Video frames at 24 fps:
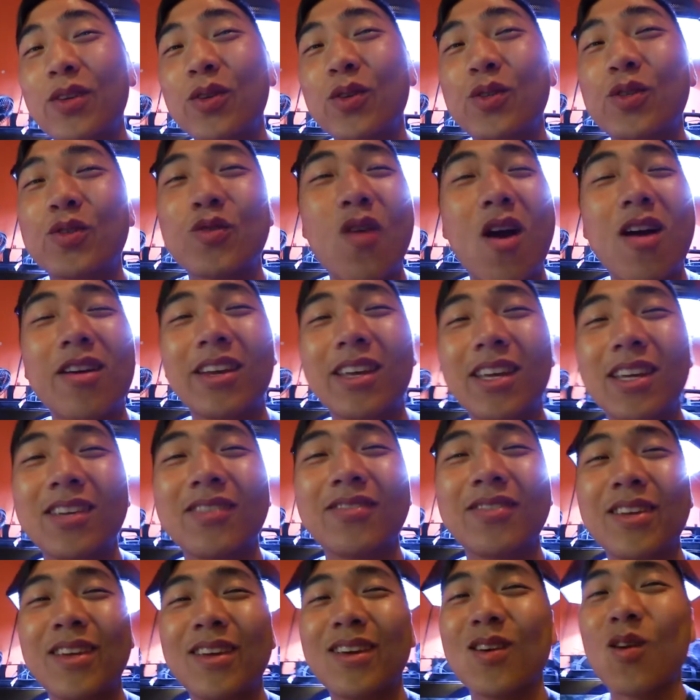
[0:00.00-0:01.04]
too strong to
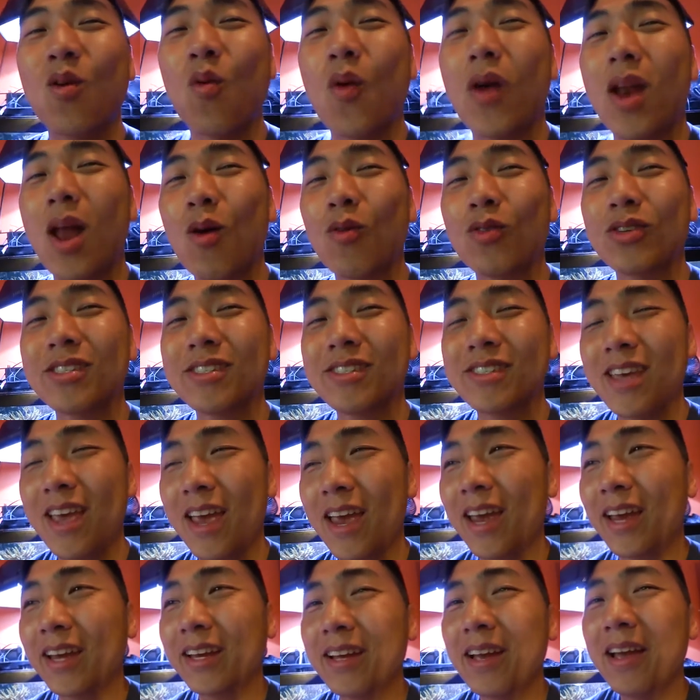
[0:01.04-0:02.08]
even hear what I was
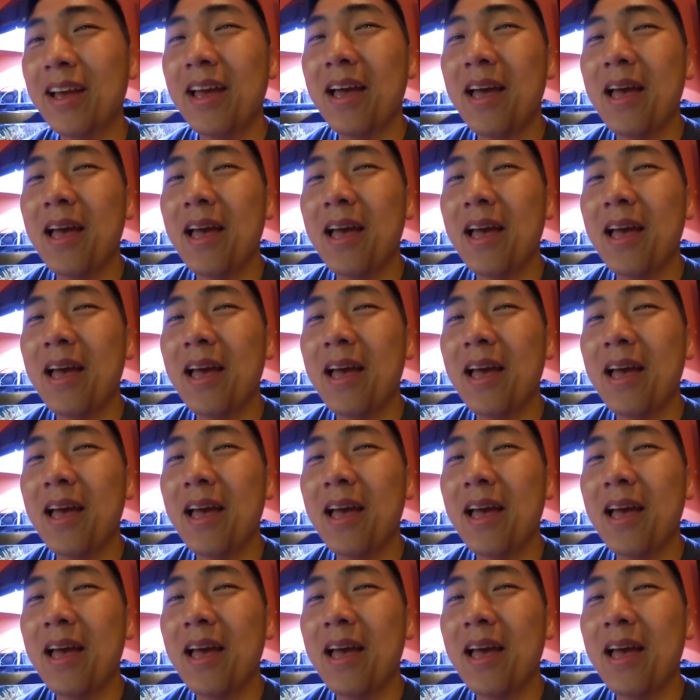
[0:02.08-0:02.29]
saying.